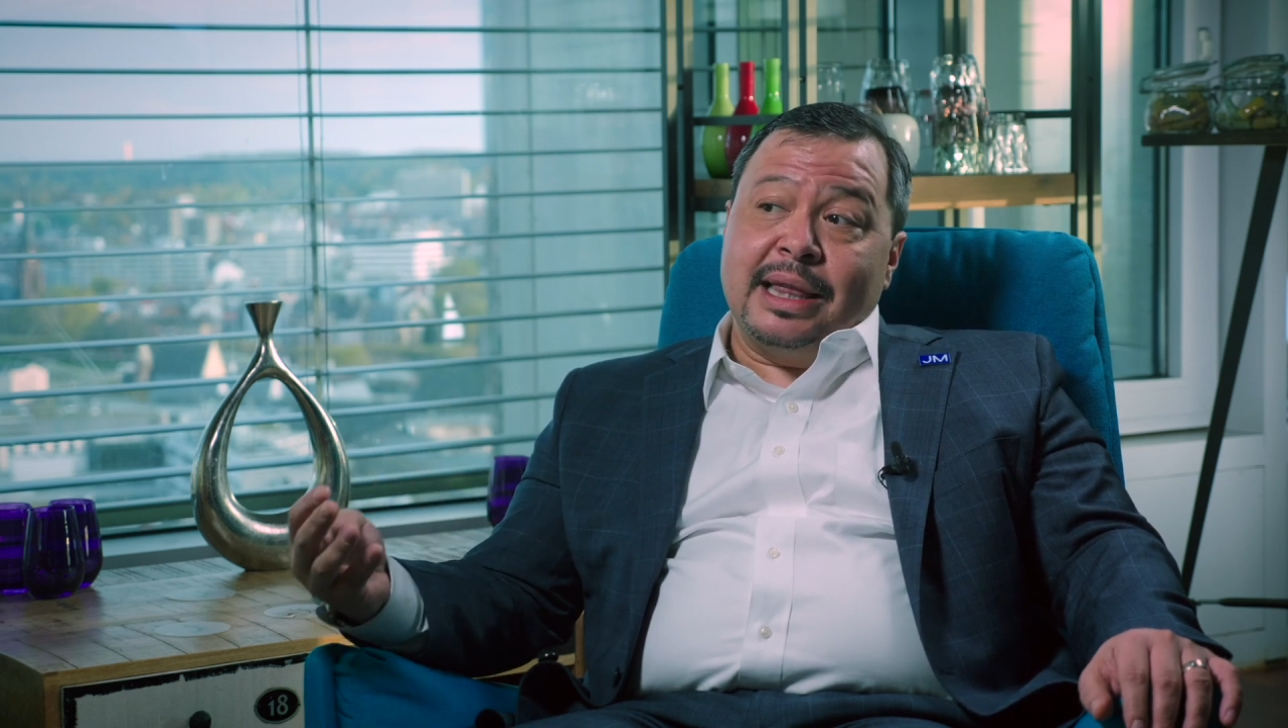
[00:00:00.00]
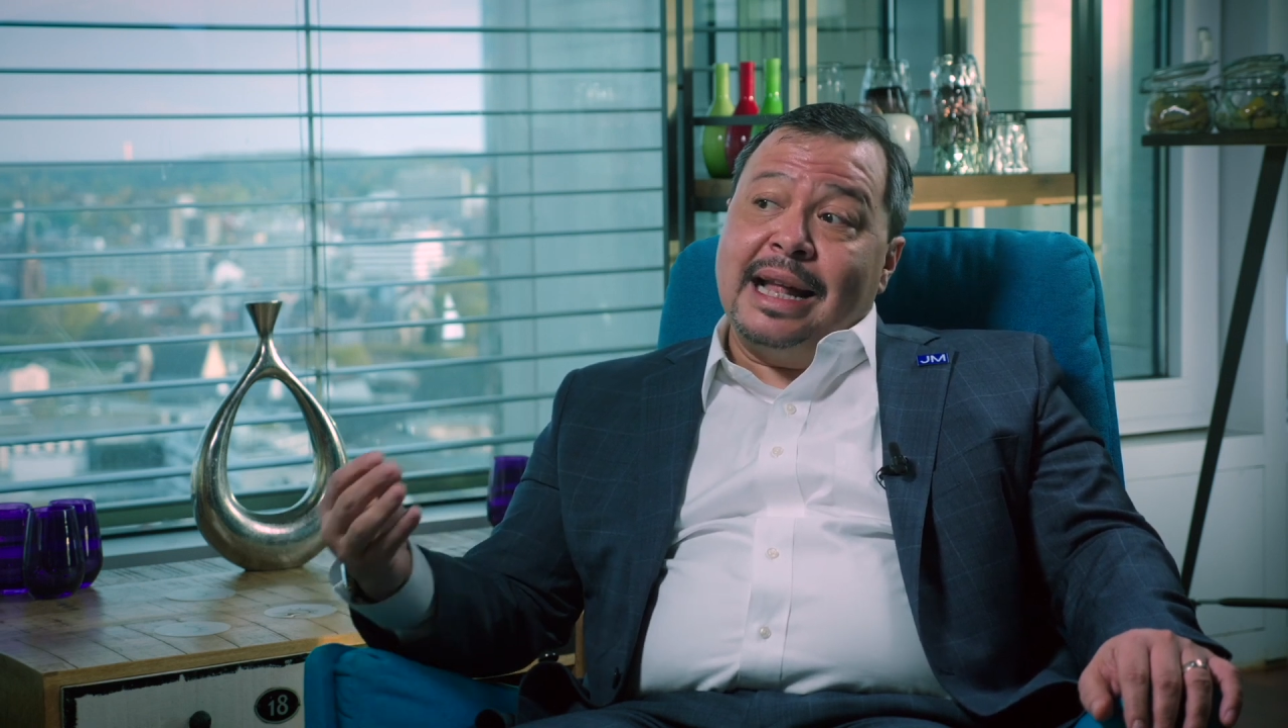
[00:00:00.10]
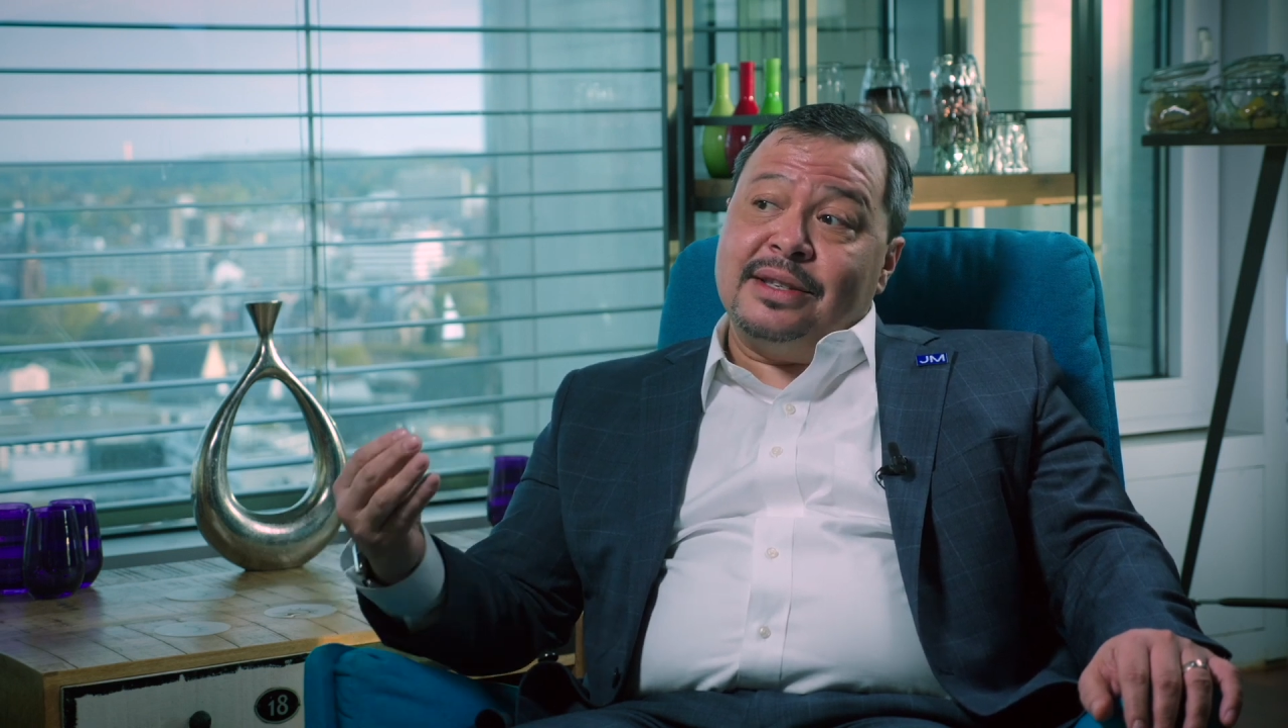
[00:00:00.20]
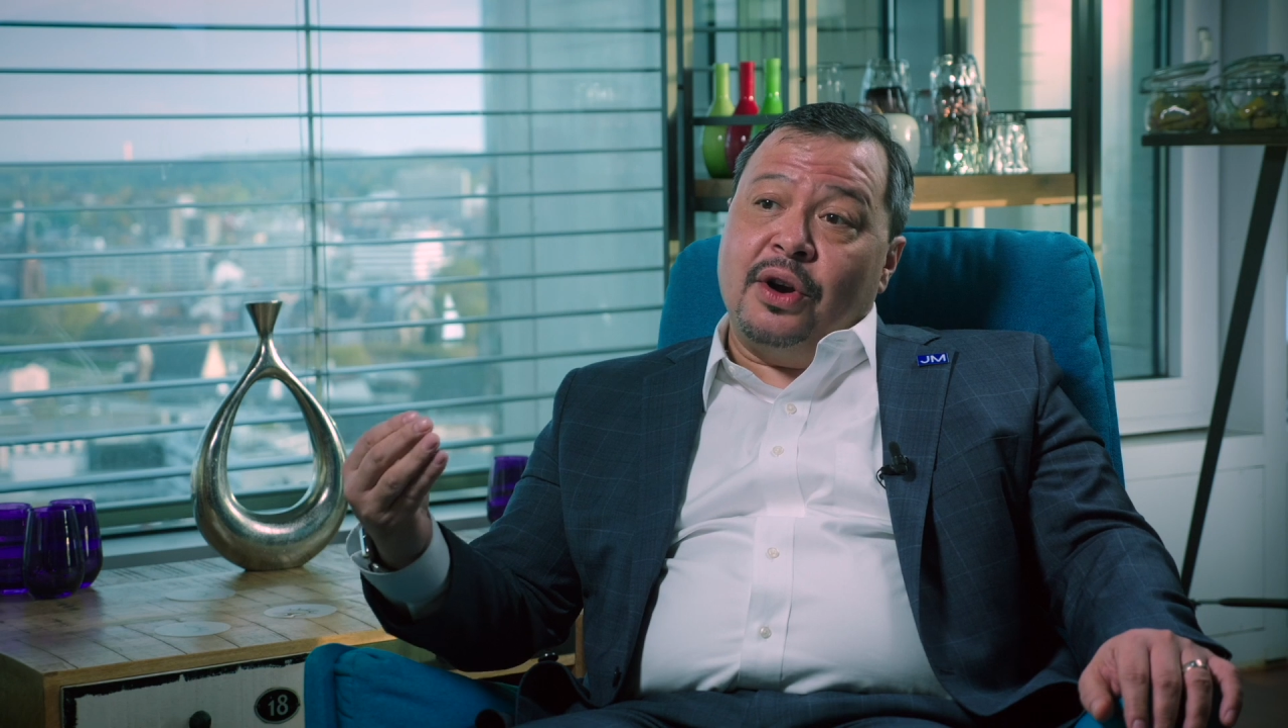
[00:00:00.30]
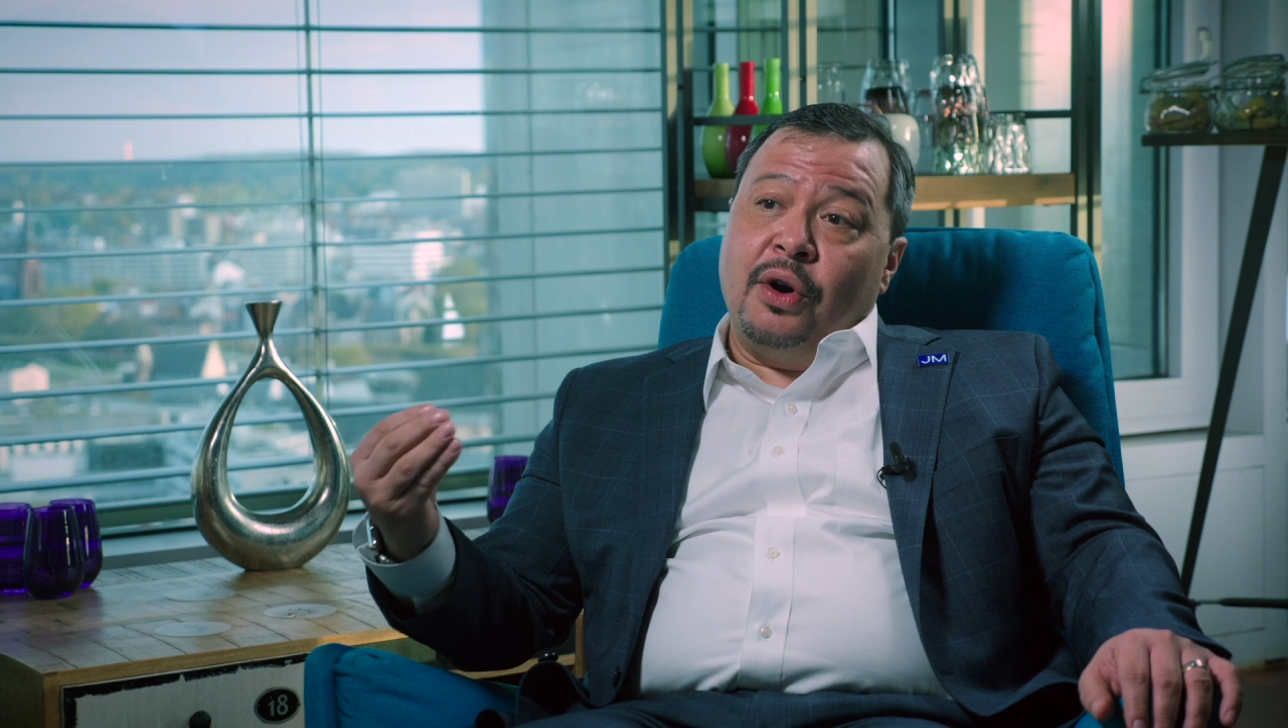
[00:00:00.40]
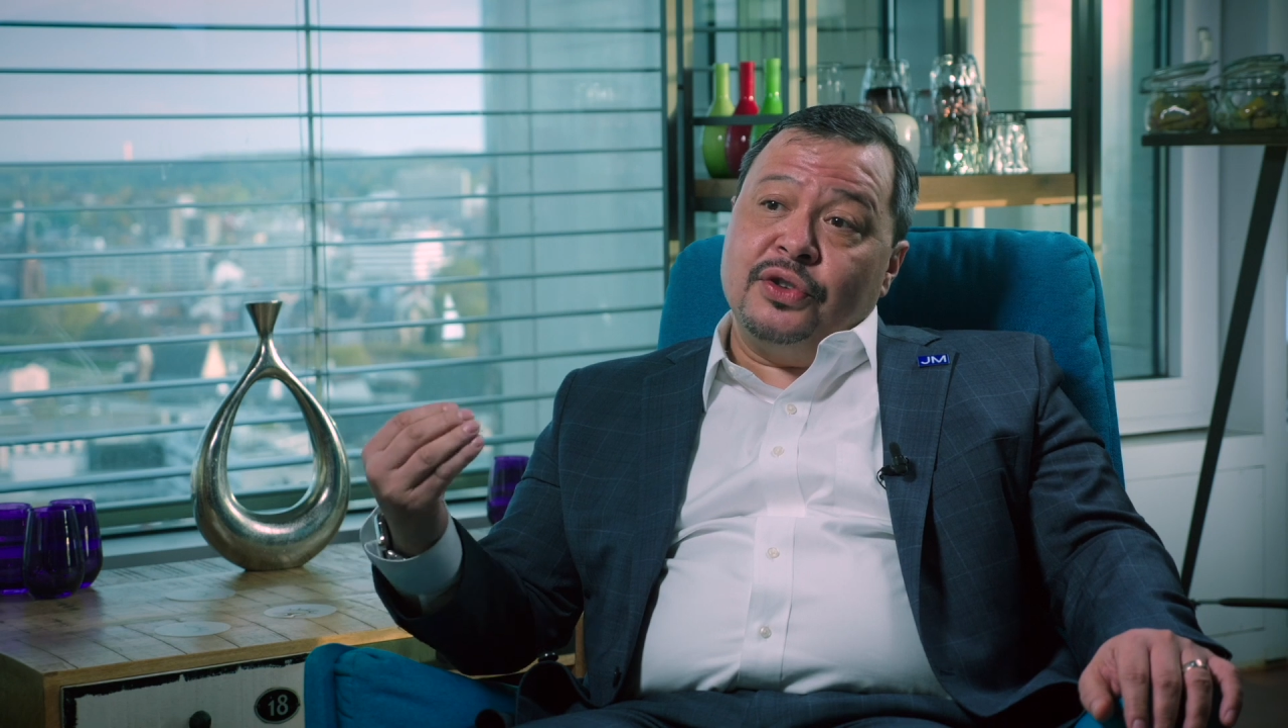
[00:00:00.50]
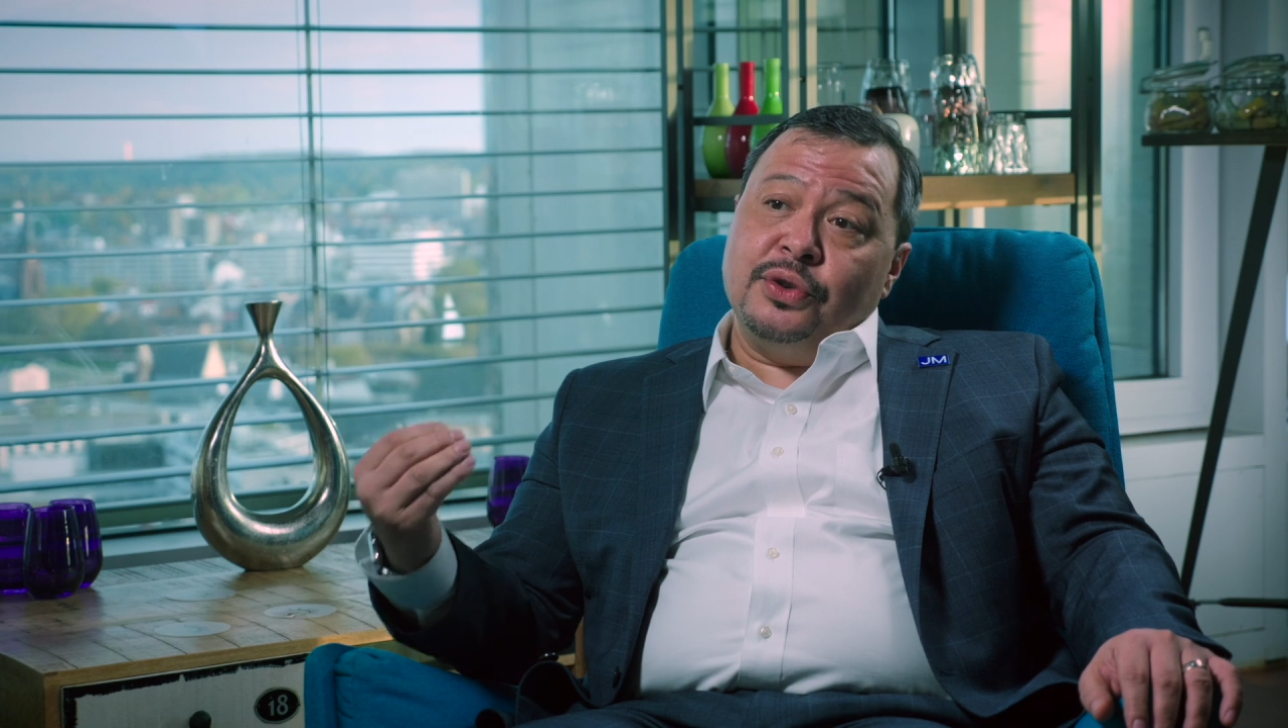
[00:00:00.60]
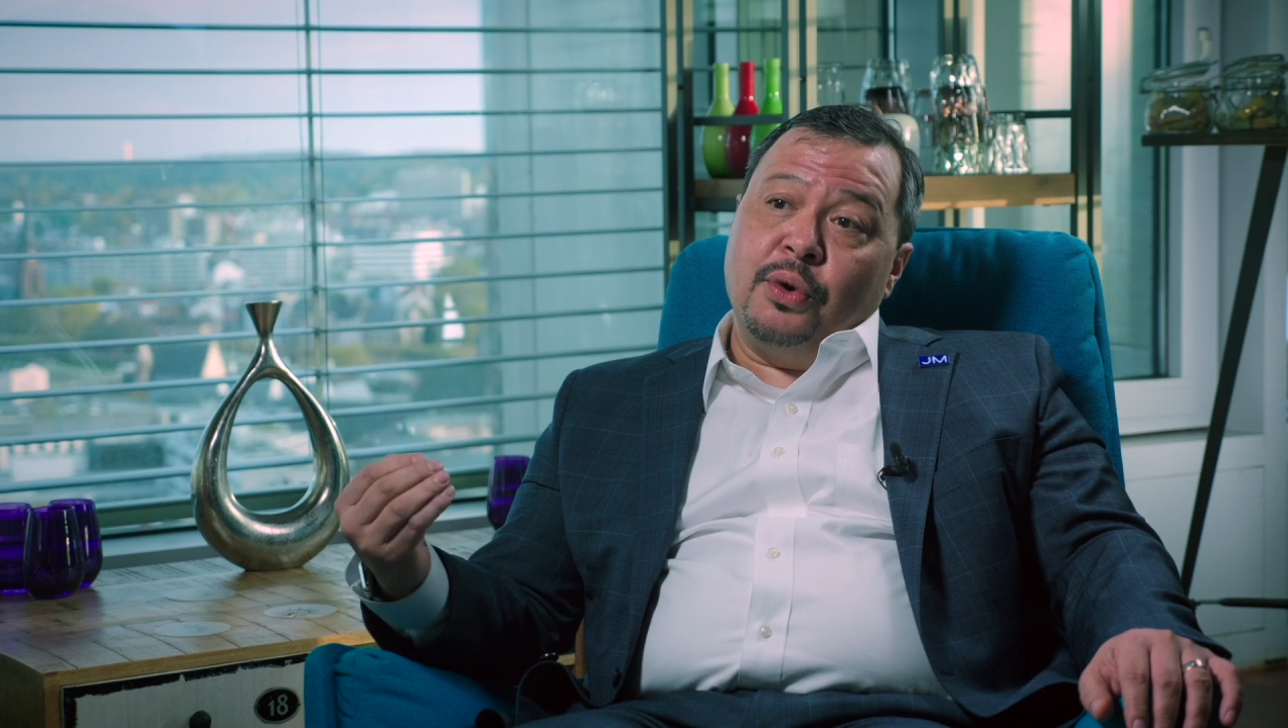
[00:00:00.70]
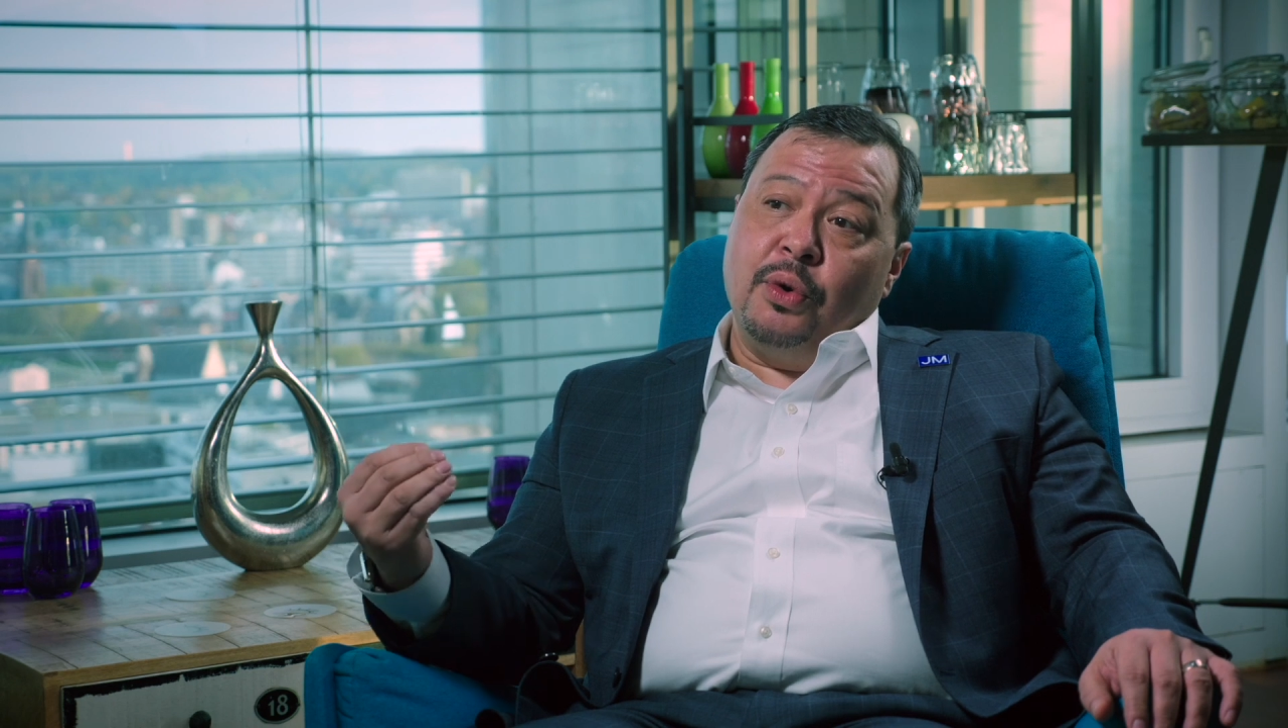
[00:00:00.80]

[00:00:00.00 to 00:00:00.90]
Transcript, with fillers: and that's also